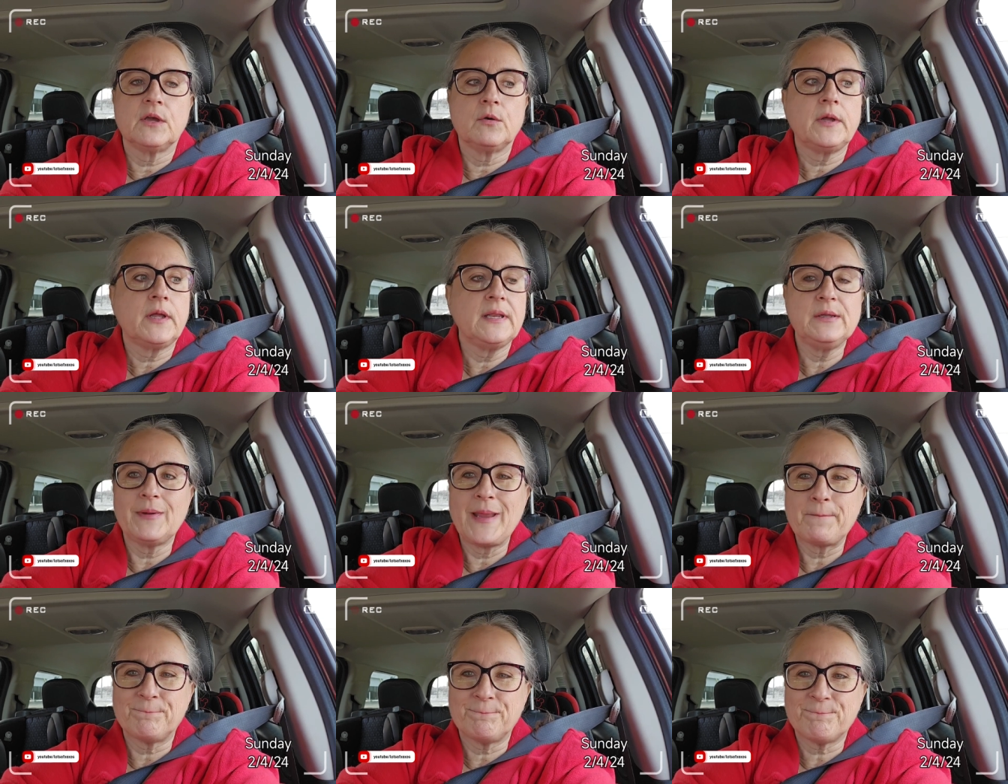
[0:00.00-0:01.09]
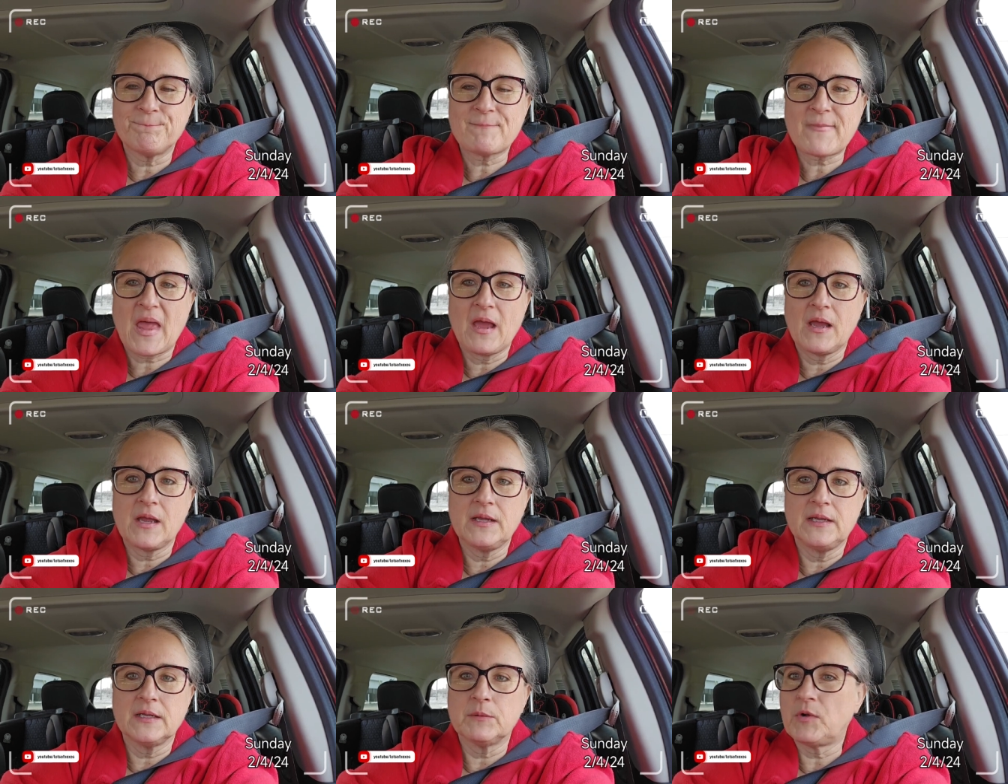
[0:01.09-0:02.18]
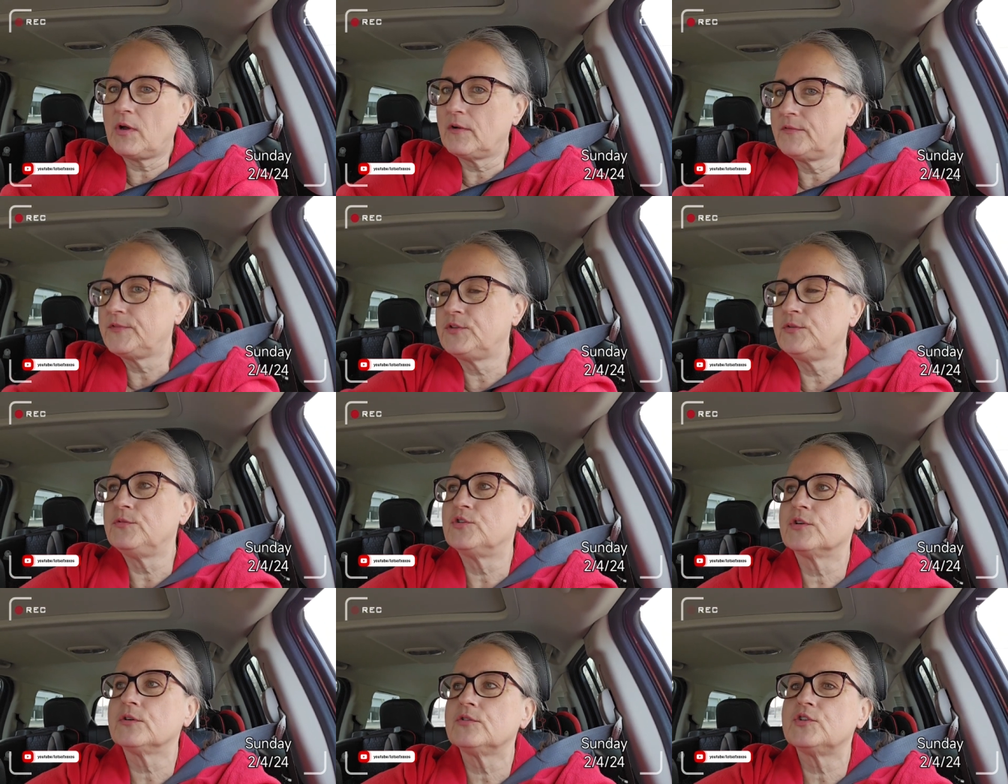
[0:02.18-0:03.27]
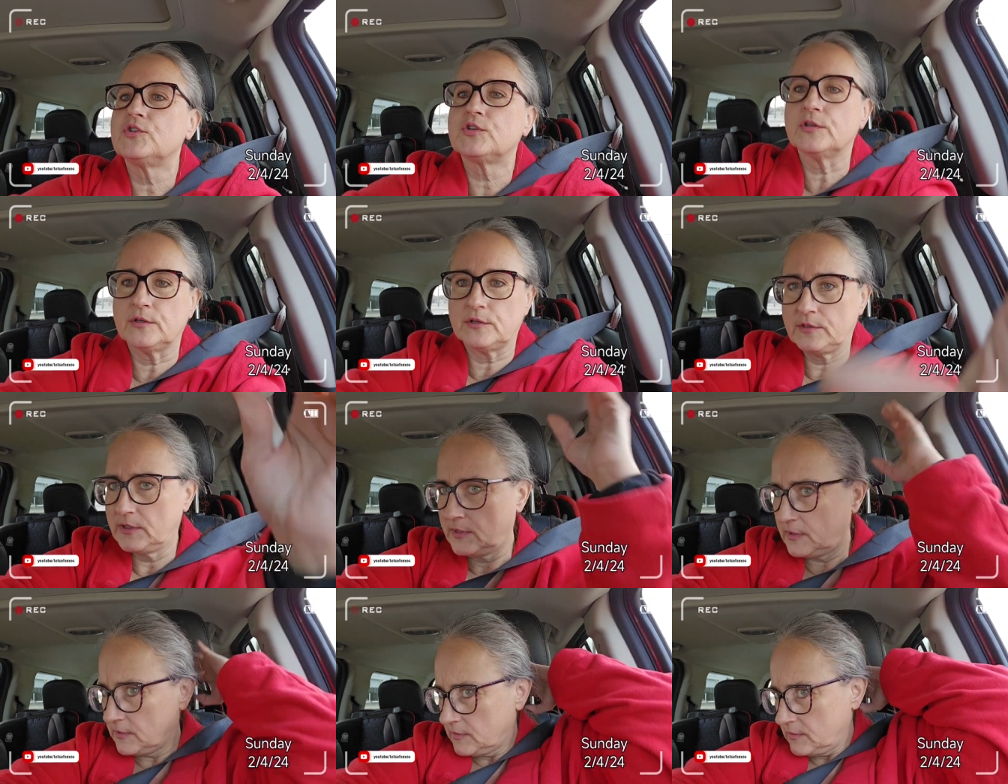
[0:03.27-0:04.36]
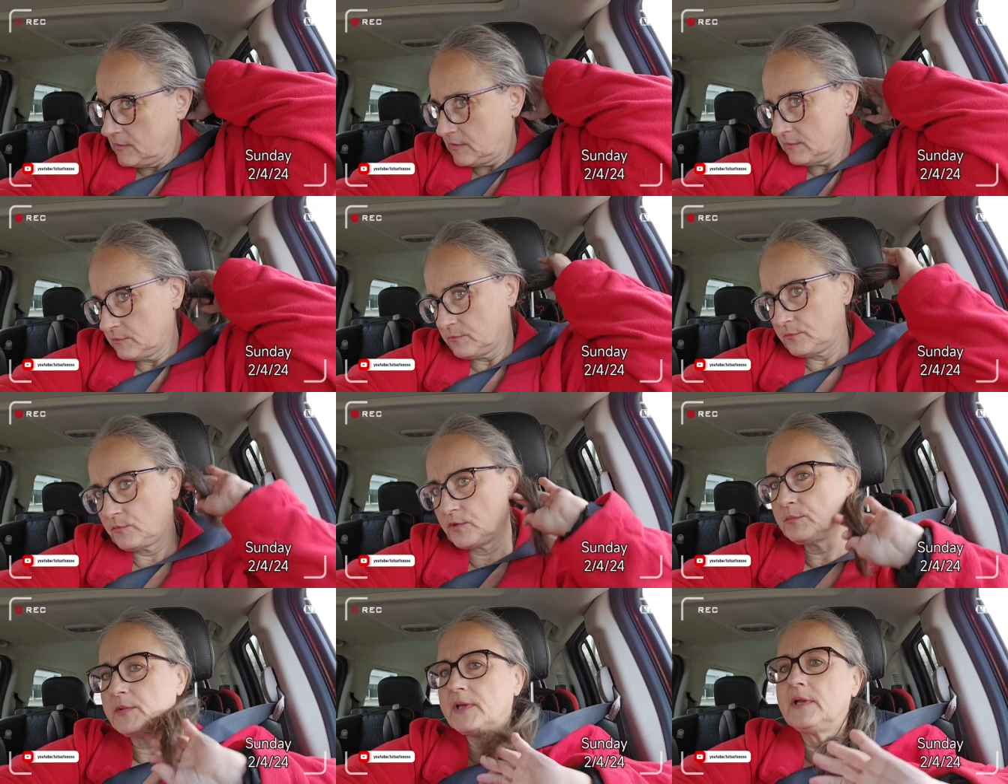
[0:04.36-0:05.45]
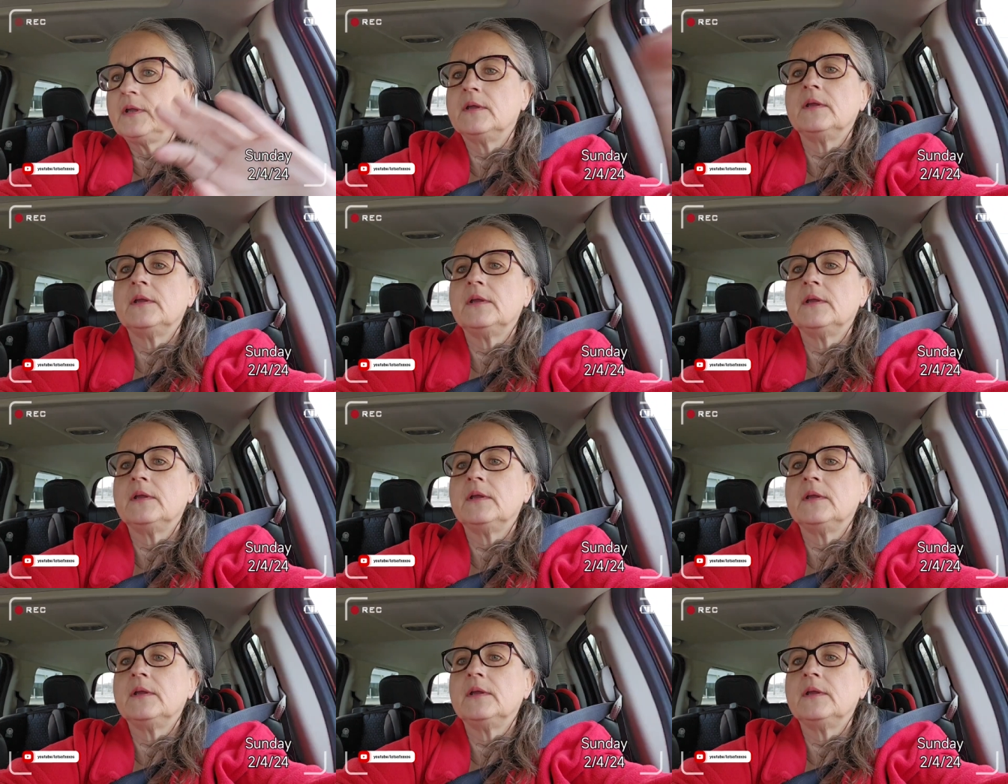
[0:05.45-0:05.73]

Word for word: so anyway I am off to church where am I